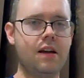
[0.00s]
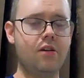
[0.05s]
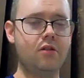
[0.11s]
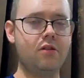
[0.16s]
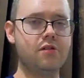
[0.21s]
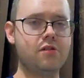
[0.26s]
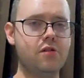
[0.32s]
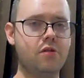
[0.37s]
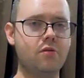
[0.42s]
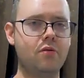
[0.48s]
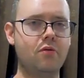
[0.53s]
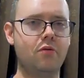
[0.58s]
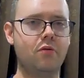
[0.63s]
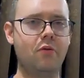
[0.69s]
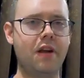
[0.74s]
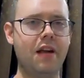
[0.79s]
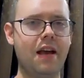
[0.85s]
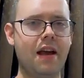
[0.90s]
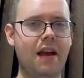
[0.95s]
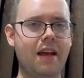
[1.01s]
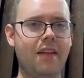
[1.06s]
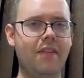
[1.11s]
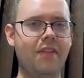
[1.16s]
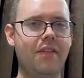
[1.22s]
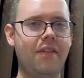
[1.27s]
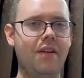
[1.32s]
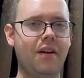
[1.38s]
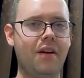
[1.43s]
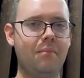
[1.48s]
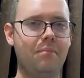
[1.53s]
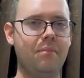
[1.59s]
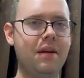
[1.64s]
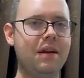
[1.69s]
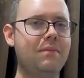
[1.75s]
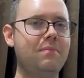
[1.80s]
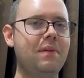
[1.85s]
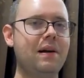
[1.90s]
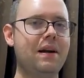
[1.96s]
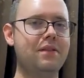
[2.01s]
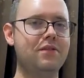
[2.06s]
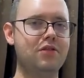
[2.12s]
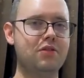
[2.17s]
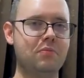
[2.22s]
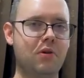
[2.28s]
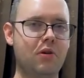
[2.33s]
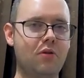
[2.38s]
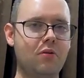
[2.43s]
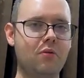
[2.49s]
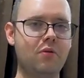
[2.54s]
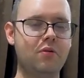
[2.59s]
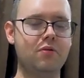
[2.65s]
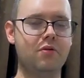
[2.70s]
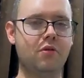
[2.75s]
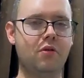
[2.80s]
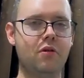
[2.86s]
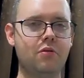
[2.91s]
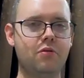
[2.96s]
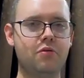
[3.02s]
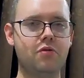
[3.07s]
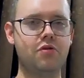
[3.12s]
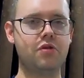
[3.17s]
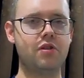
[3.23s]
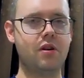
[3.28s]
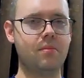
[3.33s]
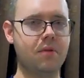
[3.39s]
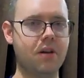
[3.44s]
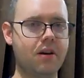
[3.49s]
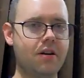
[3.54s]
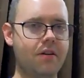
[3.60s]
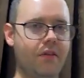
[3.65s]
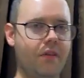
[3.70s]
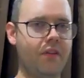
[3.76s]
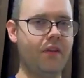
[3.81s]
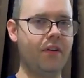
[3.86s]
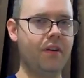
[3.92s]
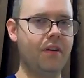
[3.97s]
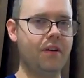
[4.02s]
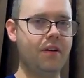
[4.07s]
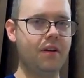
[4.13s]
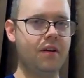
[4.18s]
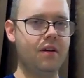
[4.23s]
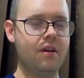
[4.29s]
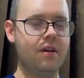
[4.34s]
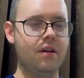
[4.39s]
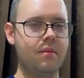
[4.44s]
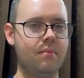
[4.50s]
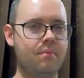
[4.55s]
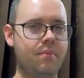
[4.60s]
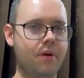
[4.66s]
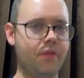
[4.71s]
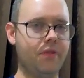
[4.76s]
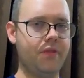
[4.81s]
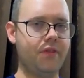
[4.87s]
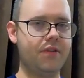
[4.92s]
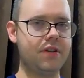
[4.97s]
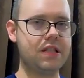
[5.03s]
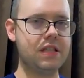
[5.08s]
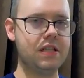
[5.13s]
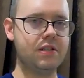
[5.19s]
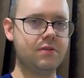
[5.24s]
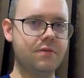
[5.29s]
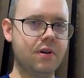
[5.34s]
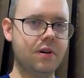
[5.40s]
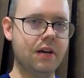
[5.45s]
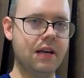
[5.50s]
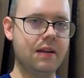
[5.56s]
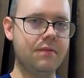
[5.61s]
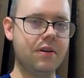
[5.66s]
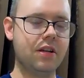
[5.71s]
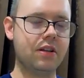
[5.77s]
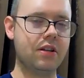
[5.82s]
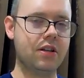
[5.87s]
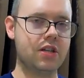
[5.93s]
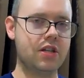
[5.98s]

And also, we had a big plan tomorrow to go to Samarkand, but since we're leaving